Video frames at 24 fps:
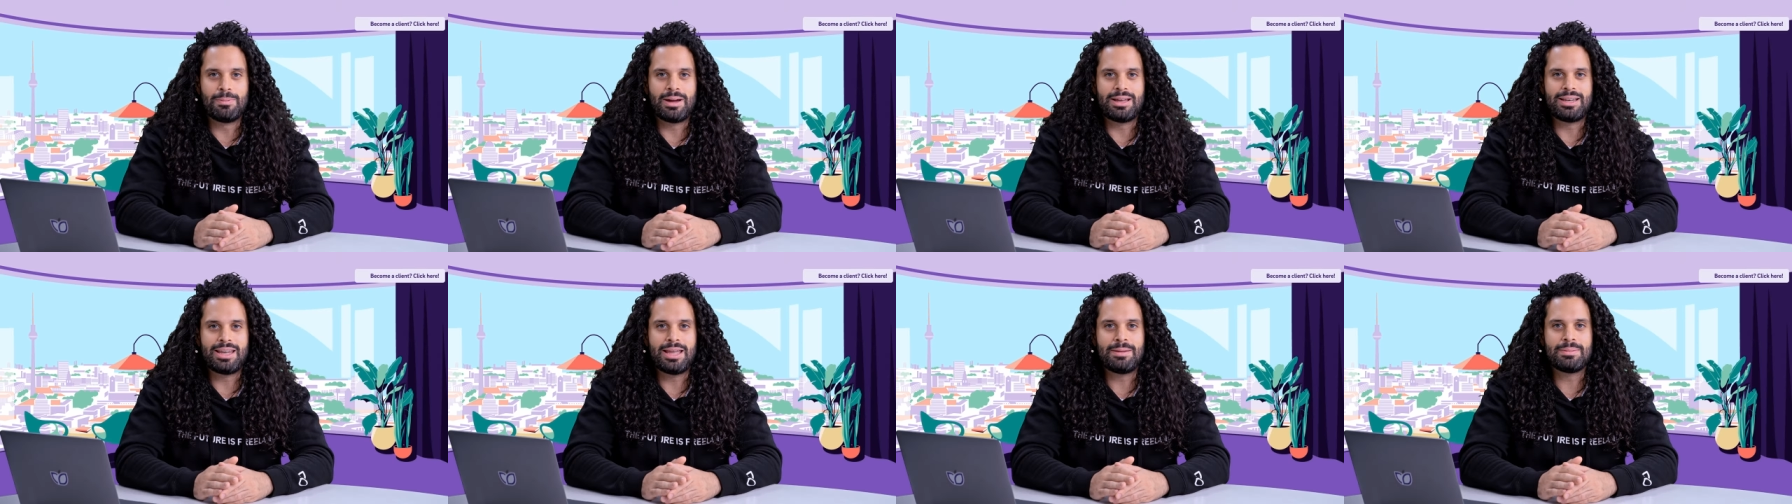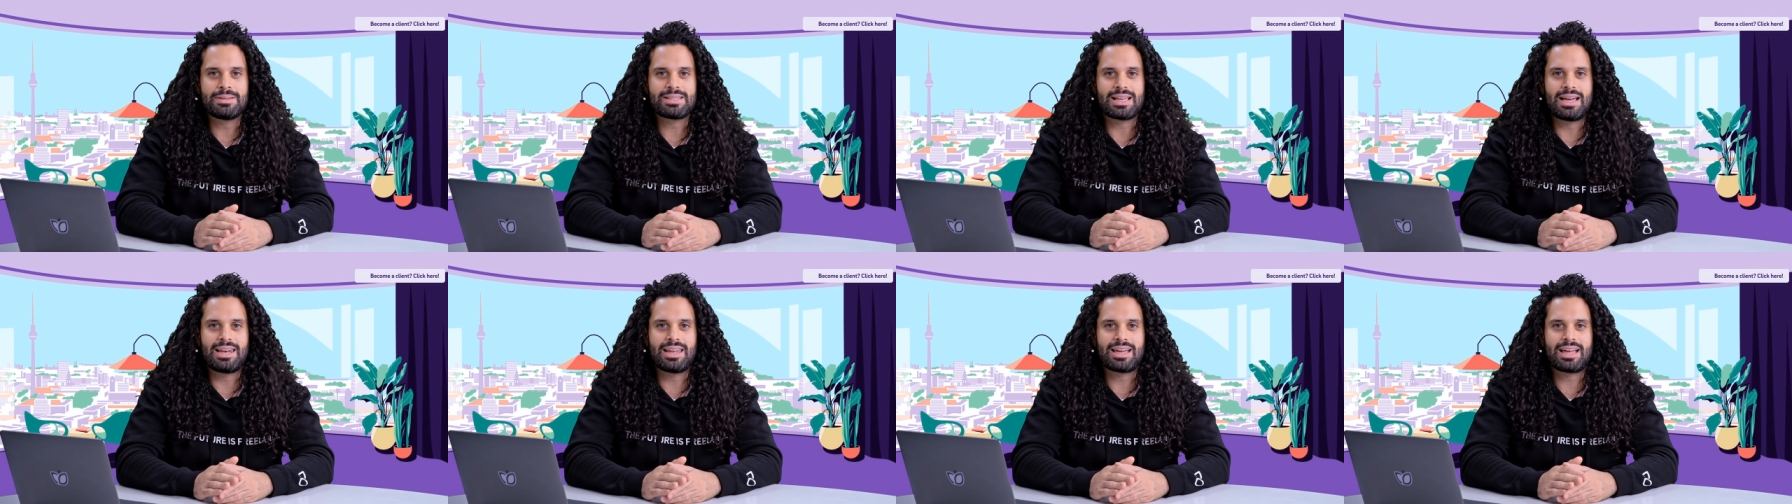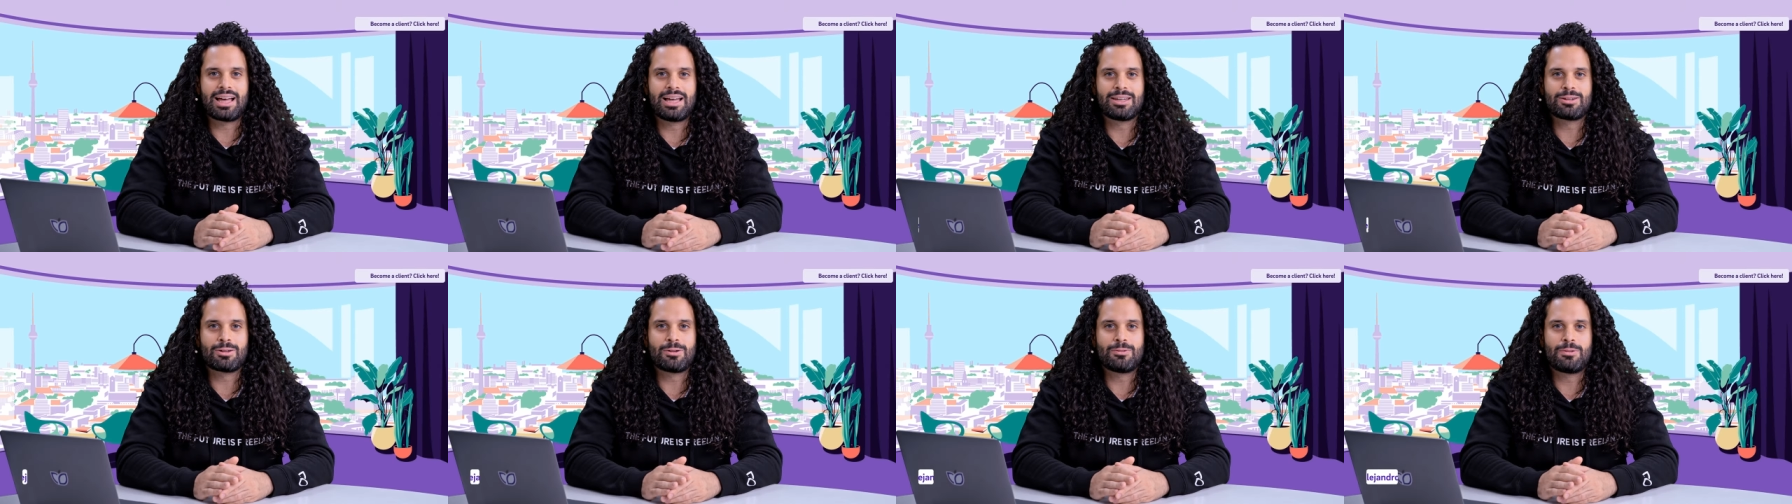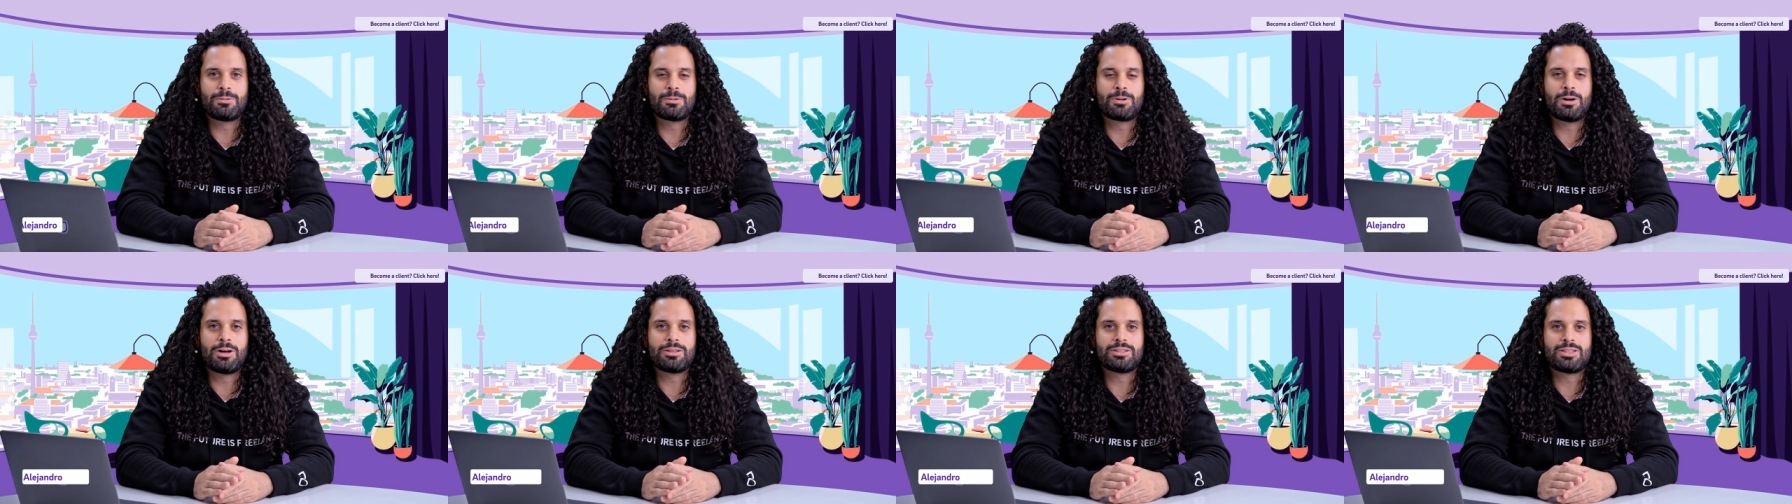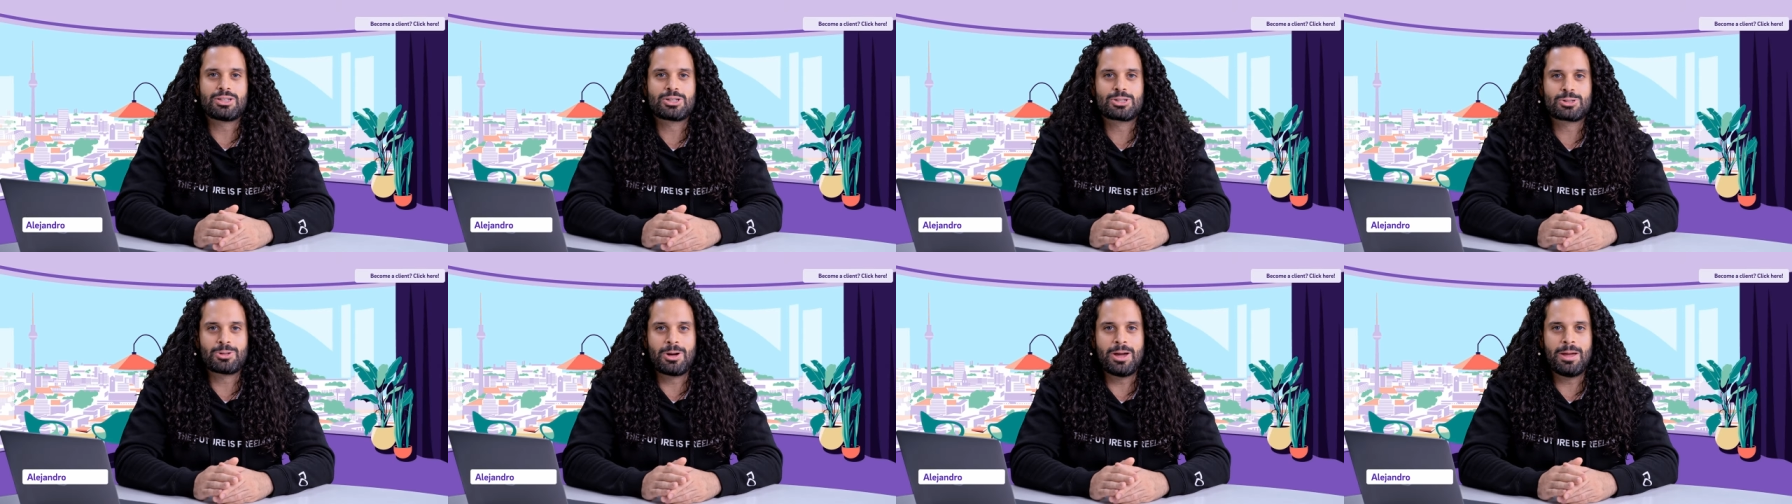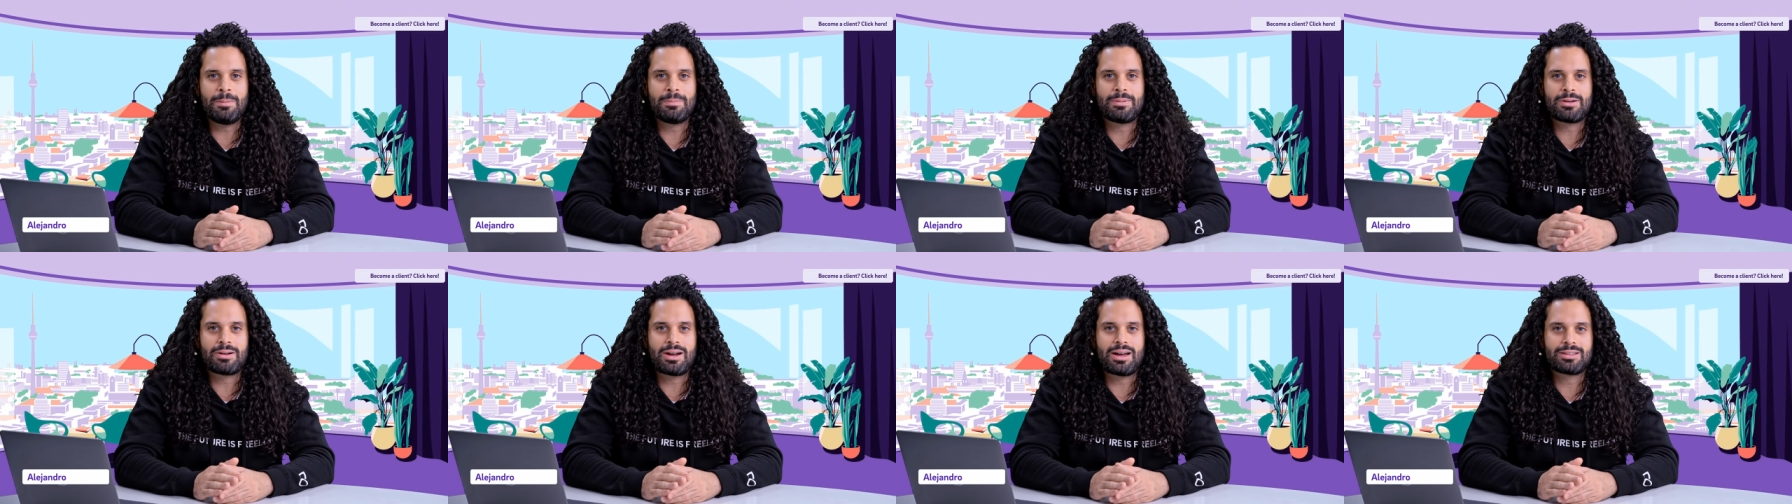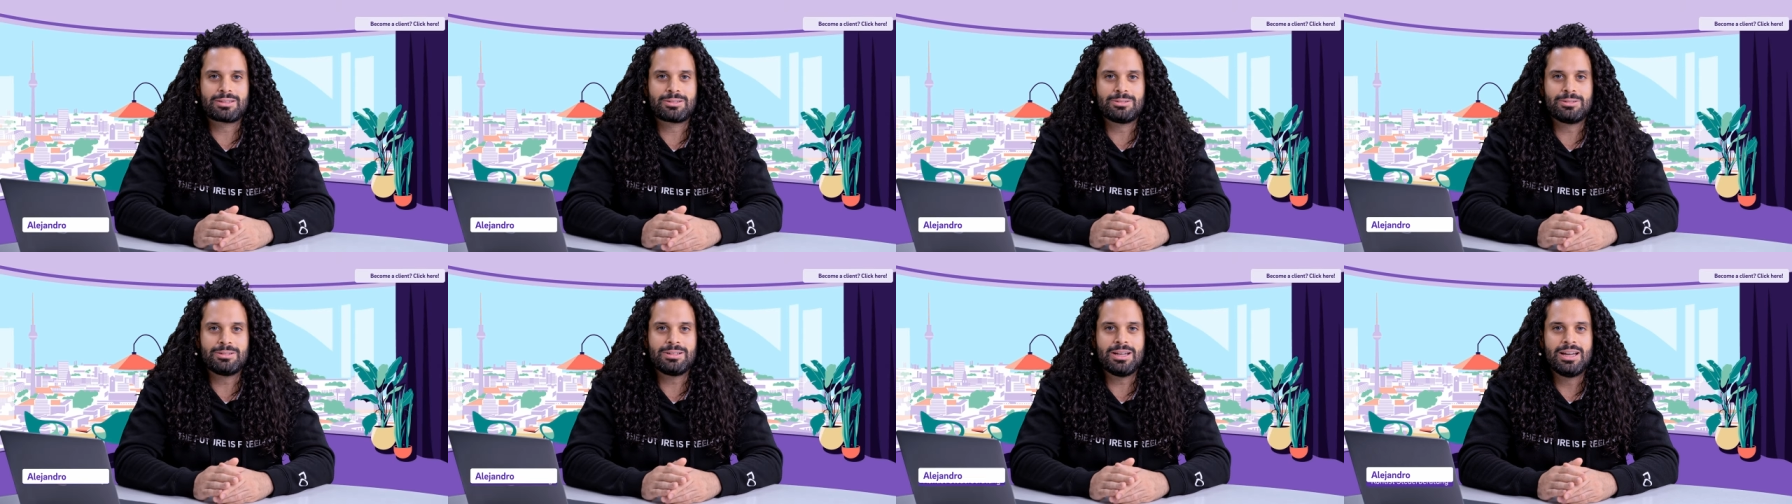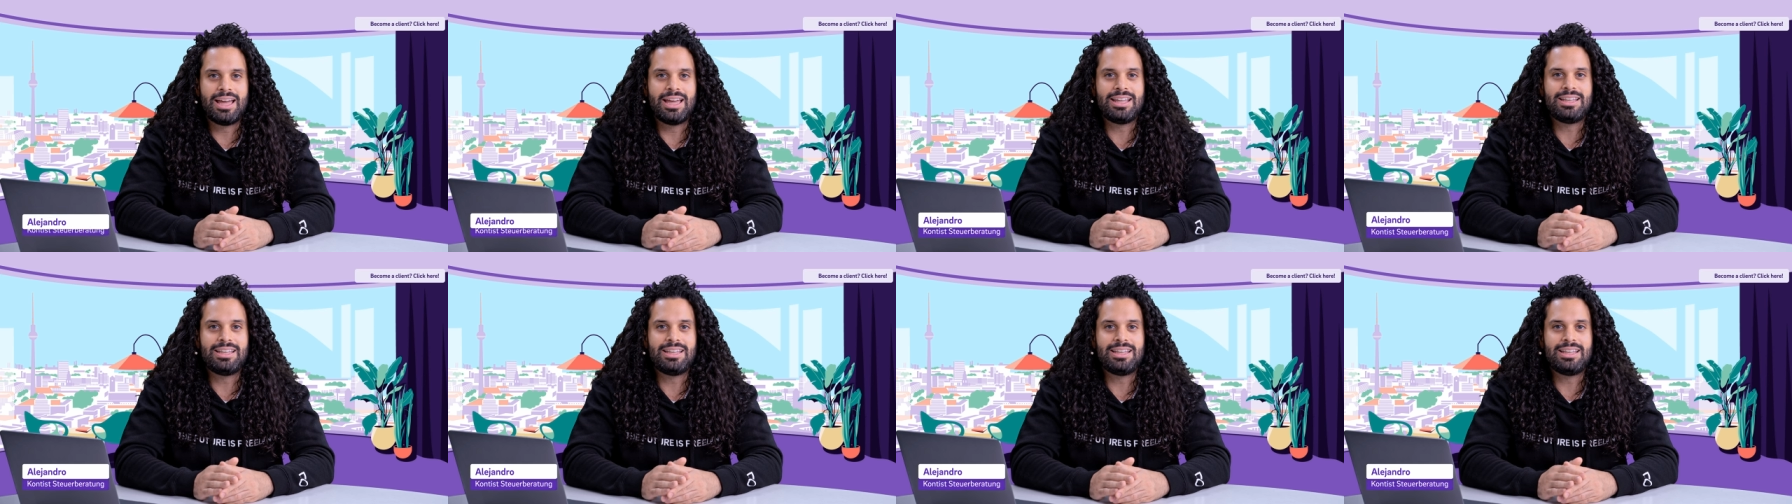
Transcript: my name is Alejandro from Kontist Steuerberatung,